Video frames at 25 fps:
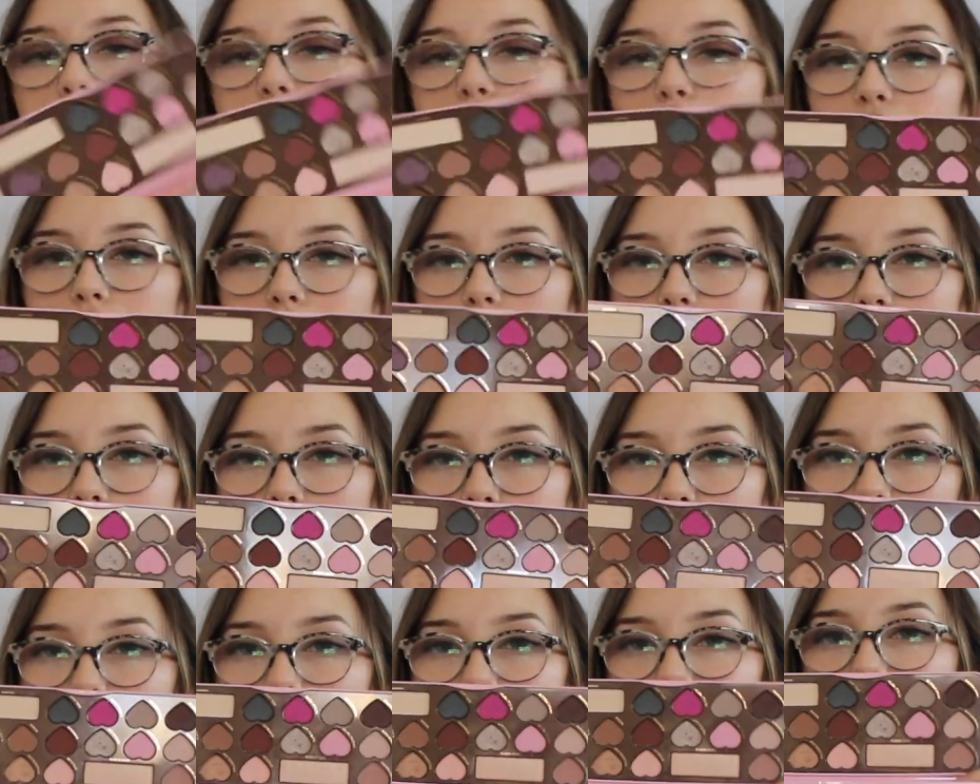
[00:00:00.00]
I'm holding it
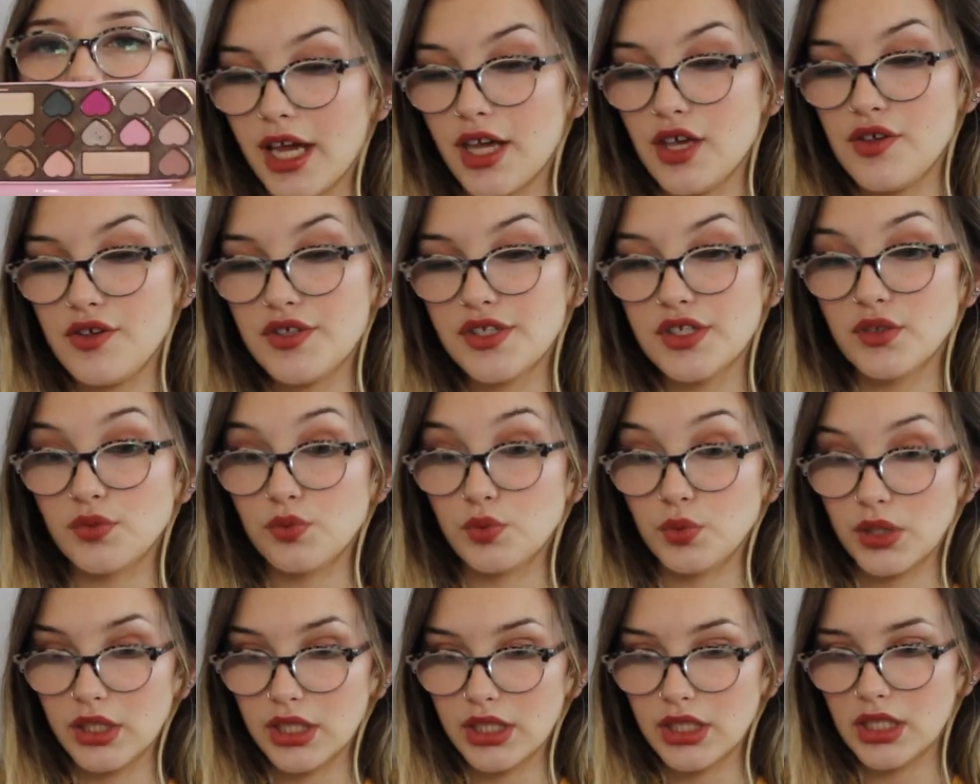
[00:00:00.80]
this way. I used to
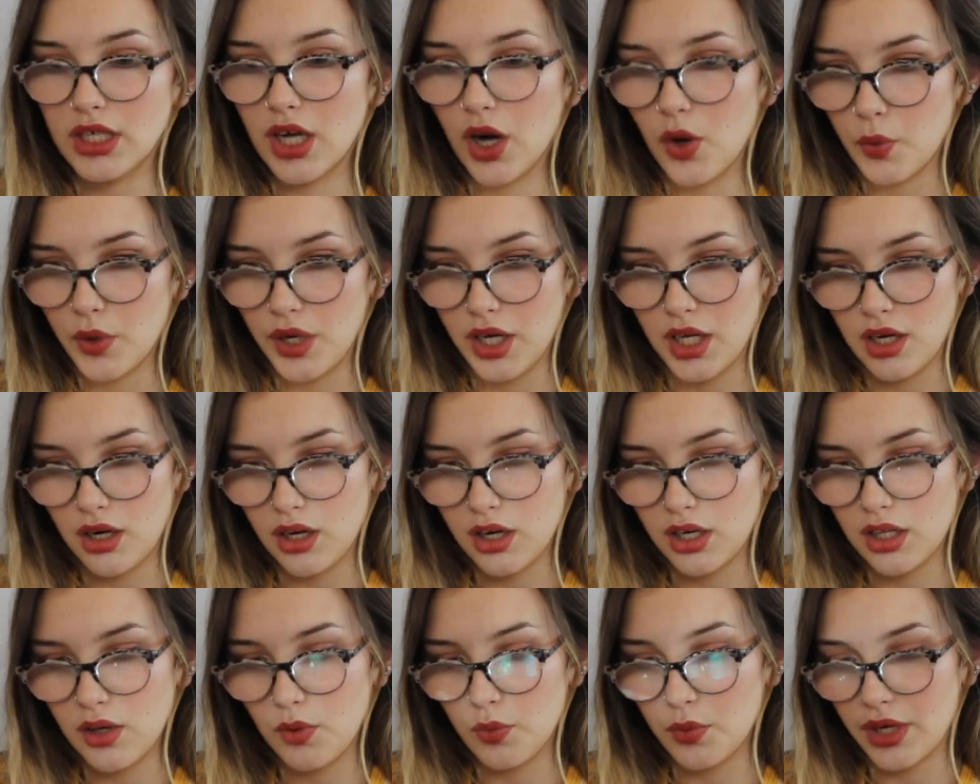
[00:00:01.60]
really go in
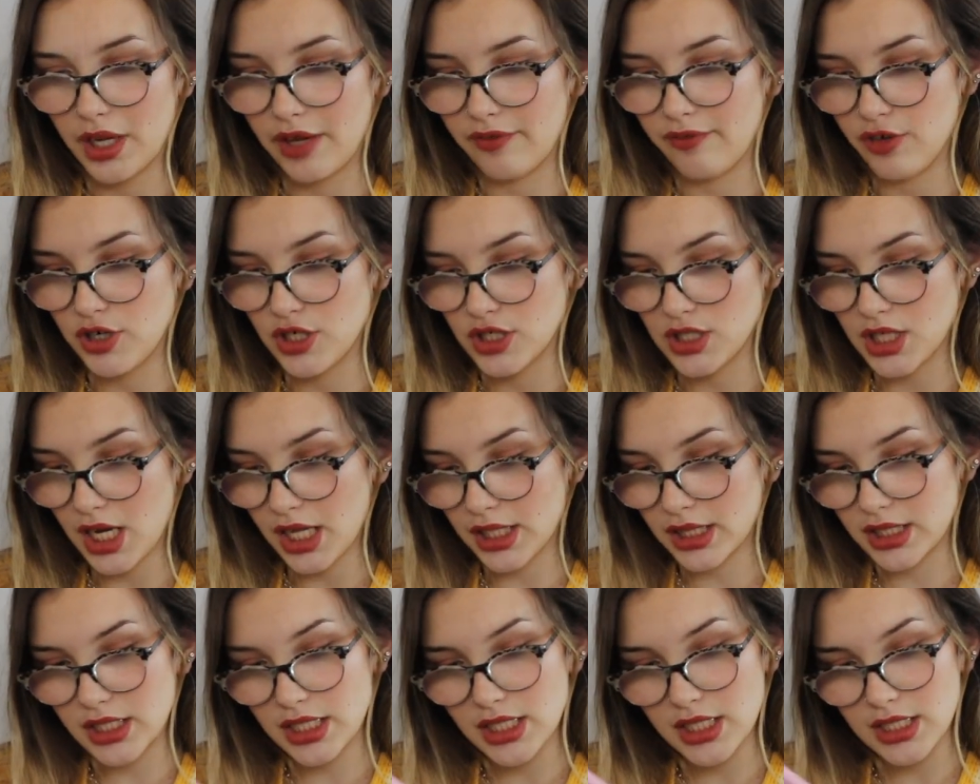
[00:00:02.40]
on it when I first
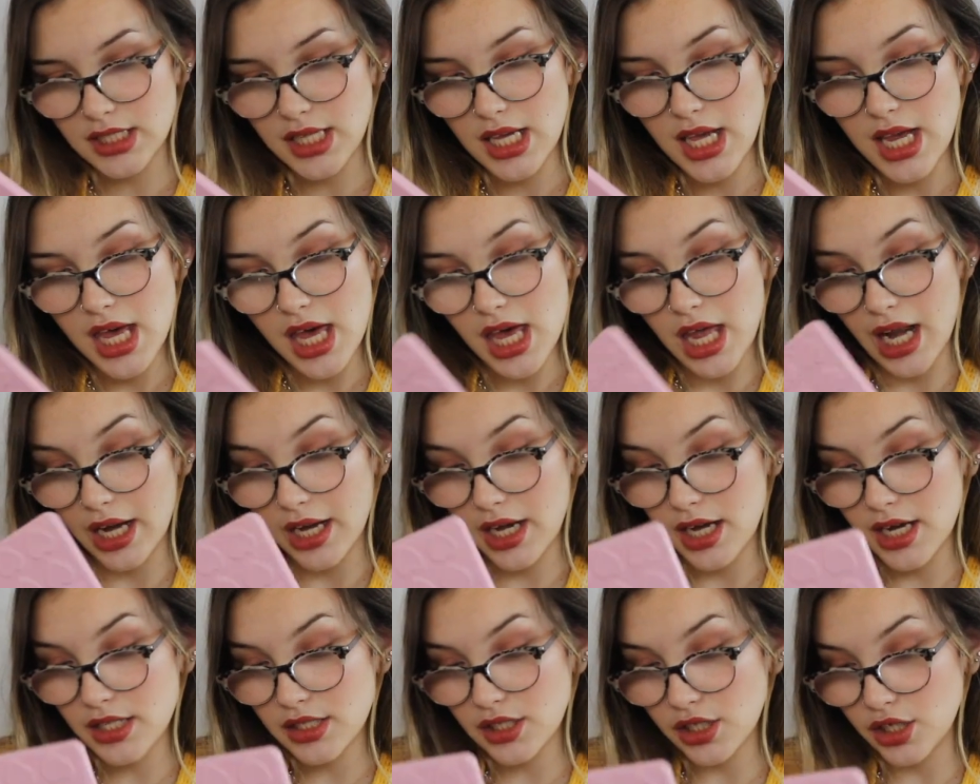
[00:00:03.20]
got this, and I
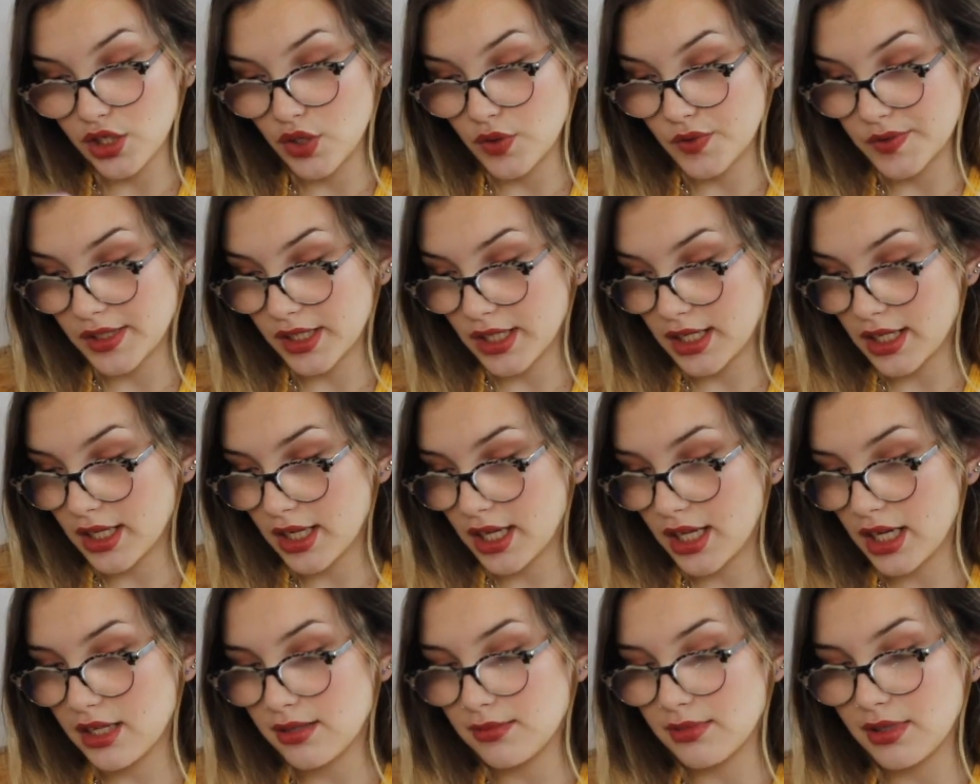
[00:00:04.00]
need to start using it
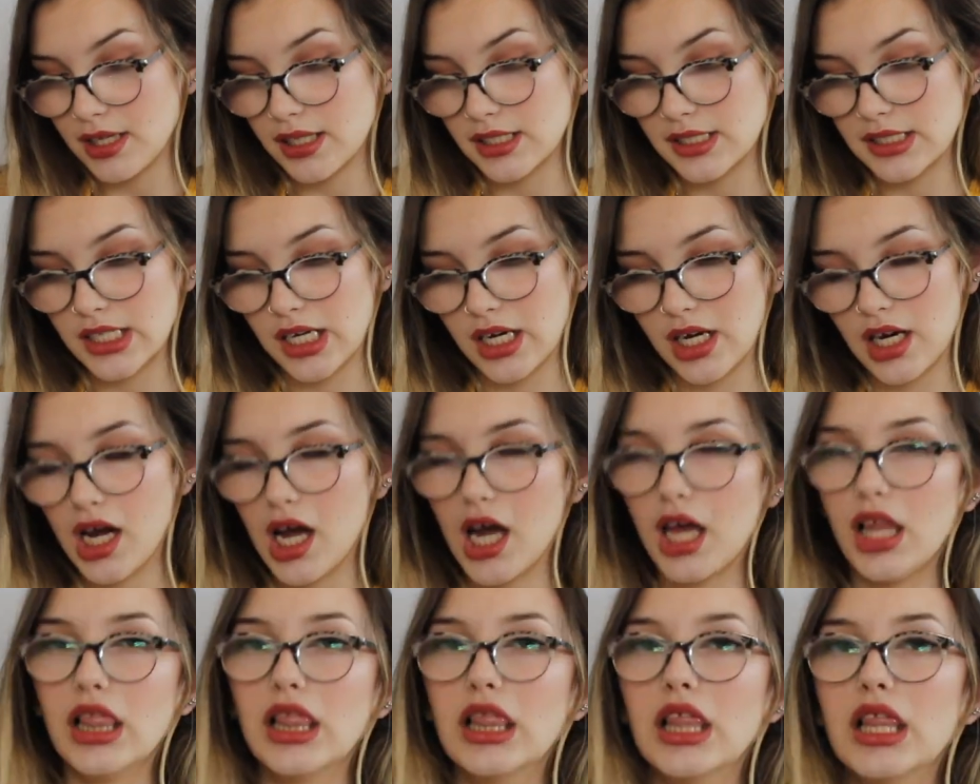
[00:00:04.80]
again because
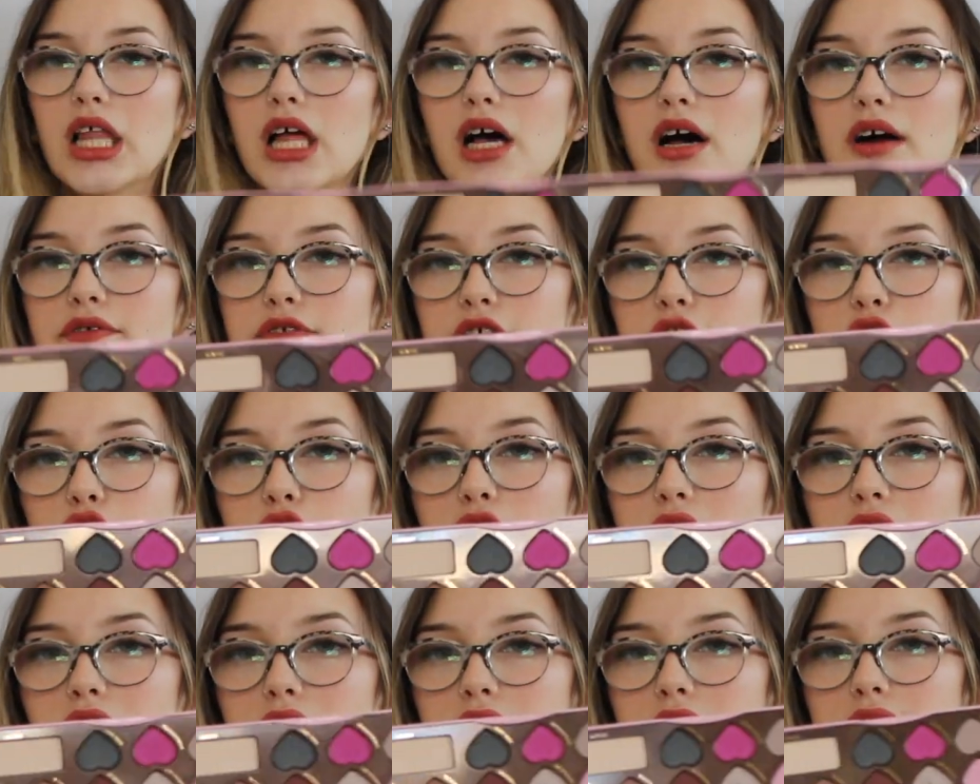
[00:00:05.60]
I love the
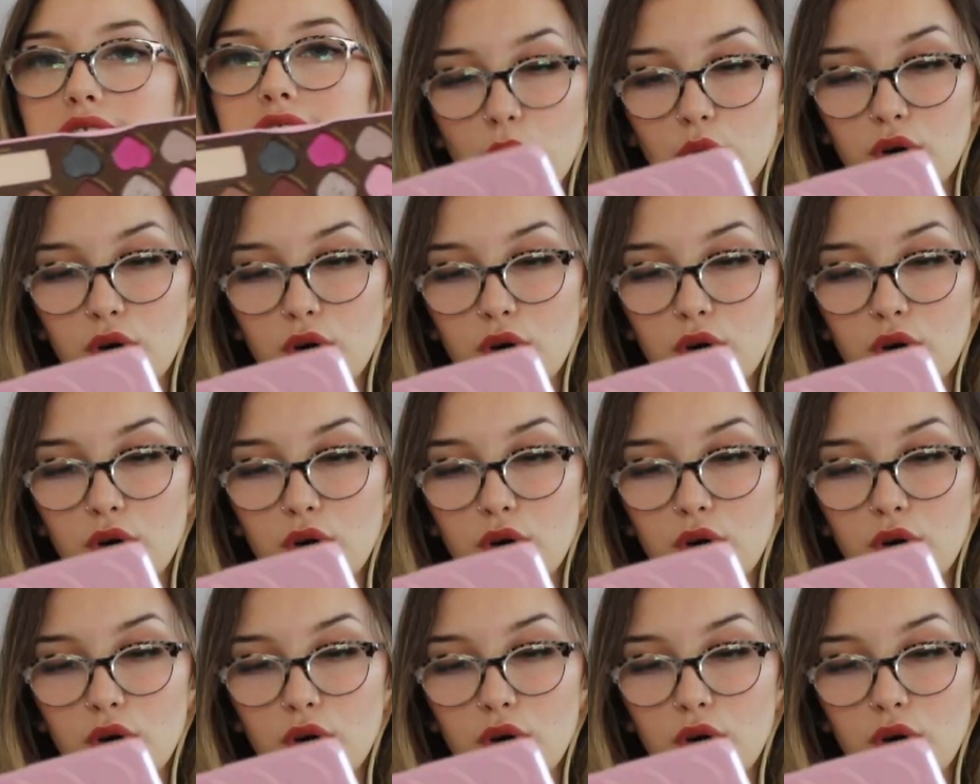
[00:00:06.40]
shades.